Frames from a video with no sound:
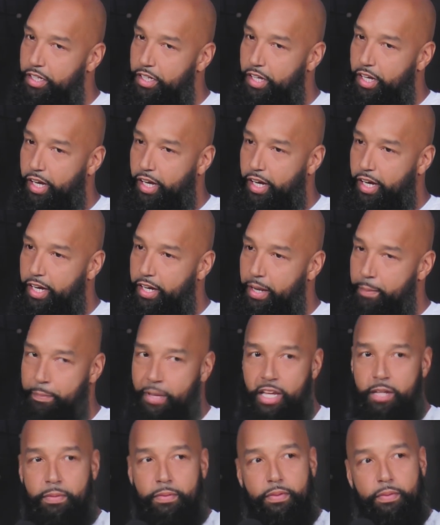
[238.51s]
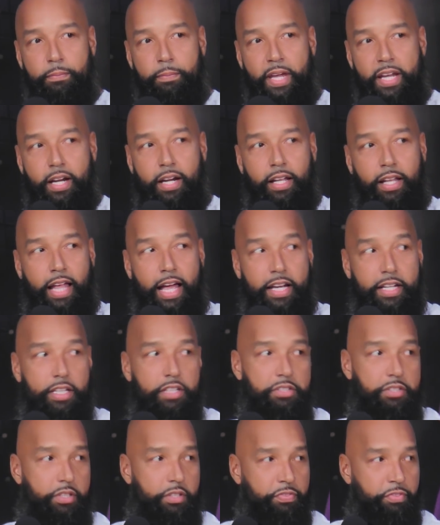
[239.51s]
that made it a lot
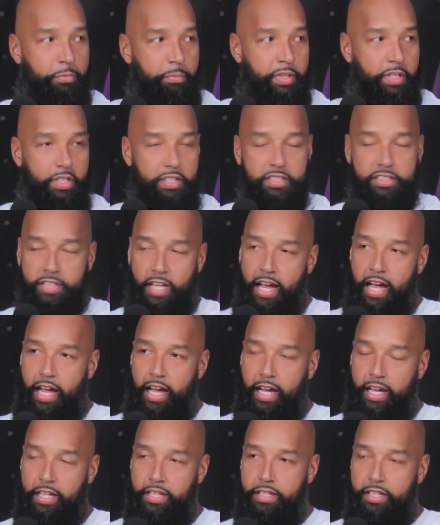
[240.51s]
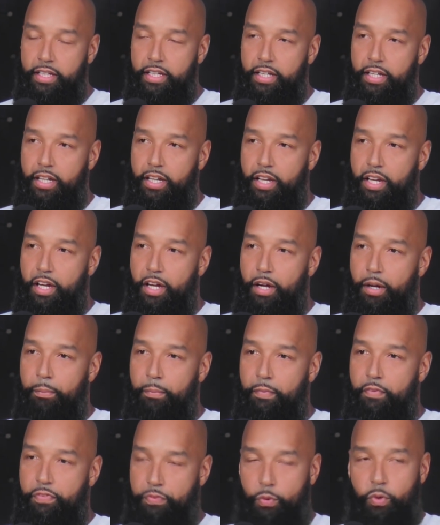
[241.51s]
easier for me to sign
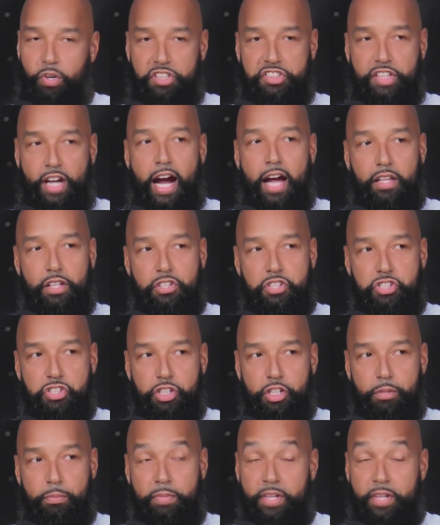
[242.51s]
for a scholarship